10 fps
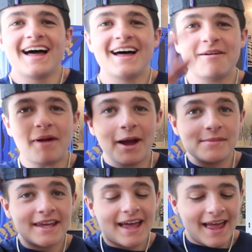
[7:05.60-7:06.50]
I'm
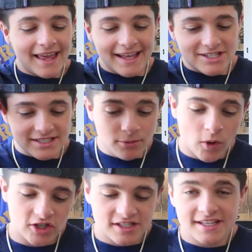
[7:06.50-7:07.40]
gonna answer some
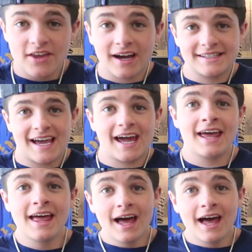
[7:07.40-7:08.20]
questions that you guys had